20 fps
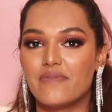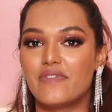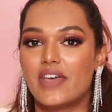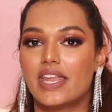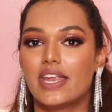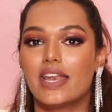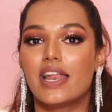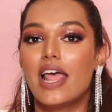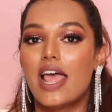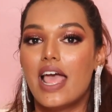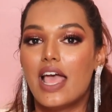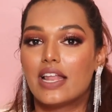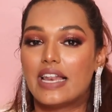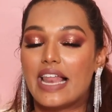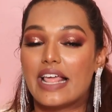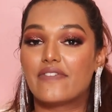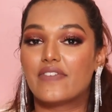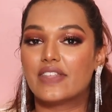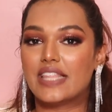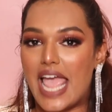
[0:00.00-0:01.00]
Wherein,
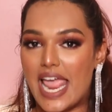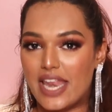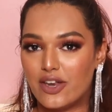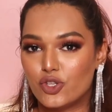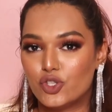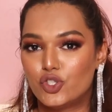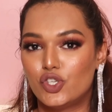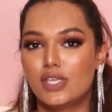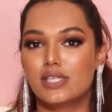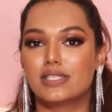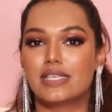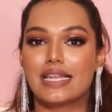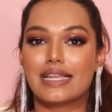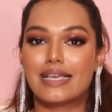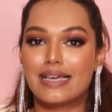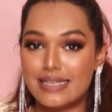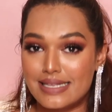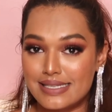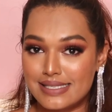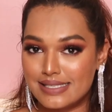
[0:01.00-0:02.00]
like, with energies and
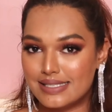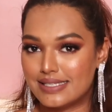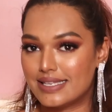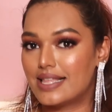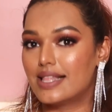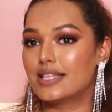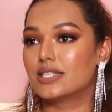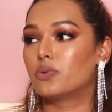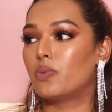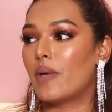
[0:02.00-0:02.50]
crystals,